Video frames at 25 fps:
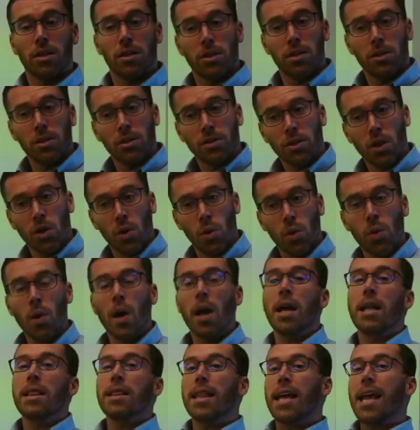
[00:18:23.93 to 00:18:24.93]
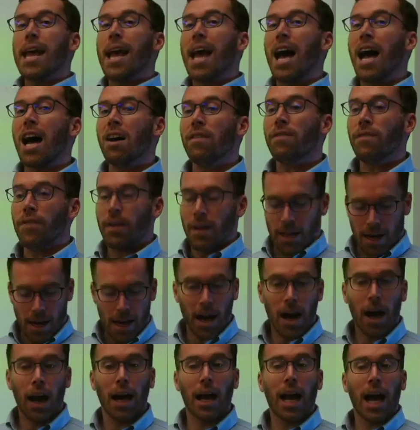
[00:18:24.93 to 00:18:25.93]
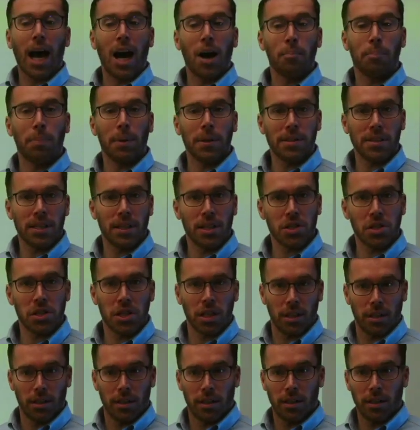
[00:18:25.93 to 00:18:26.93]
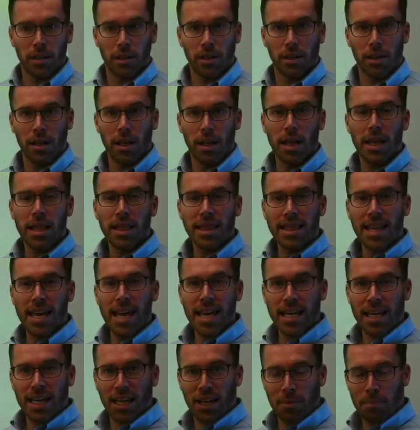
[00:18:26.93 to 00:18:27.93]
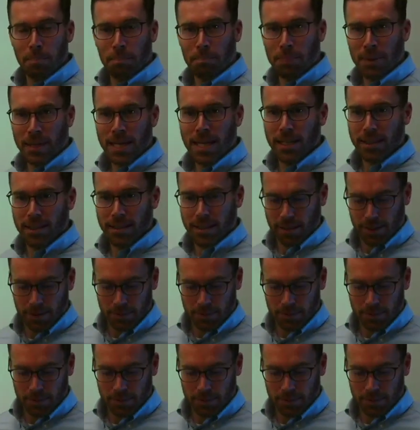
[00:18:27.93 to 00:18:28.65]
So they have a competition. They compete.